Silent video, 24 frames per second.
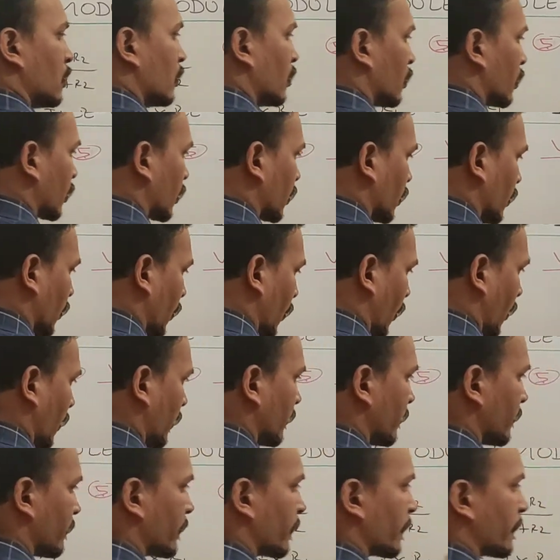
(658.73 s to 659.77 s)
rule.
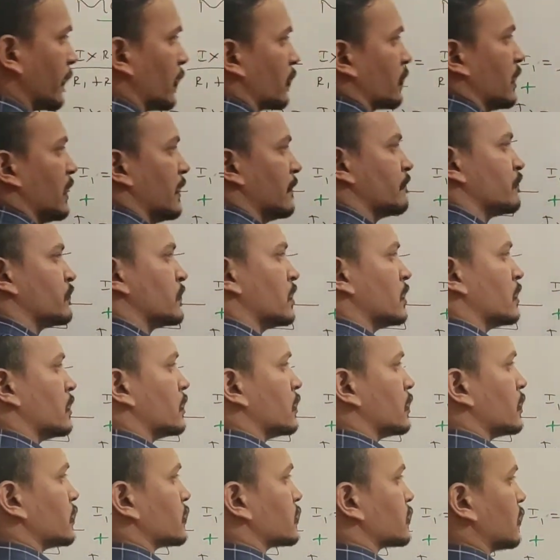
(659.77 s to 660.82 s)
Okay.
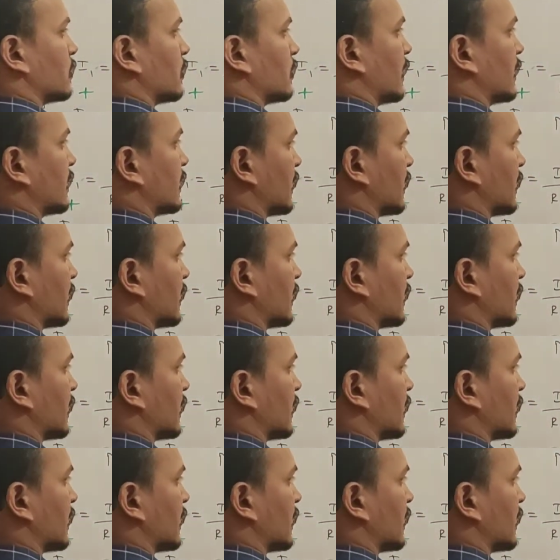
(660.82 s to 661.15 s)
So let's